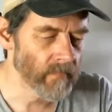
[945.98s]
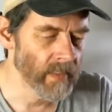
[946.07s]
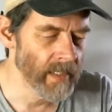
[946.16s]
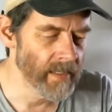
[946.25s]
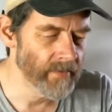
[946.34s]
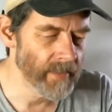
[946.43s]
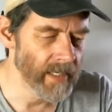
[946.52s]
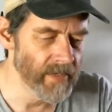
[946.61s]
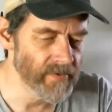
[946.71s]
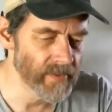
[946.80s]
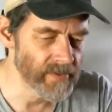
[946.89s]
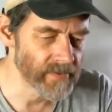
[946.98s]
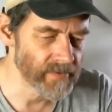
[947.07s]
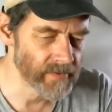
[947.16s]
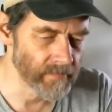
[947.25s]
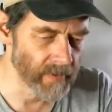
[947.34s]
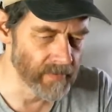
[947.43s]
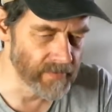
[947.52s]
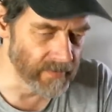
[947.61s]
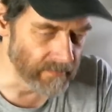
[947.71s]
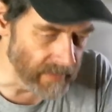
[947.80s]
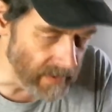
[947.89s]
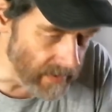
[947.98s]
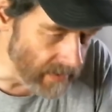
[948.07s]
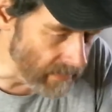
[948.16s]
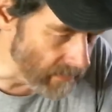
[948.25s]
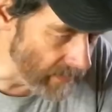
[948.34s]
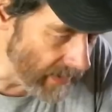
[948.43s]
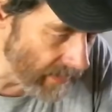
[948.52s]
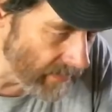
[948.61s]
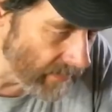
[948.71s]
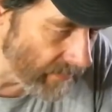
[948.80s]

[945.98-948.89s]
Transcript: and the engine is supposed to be connected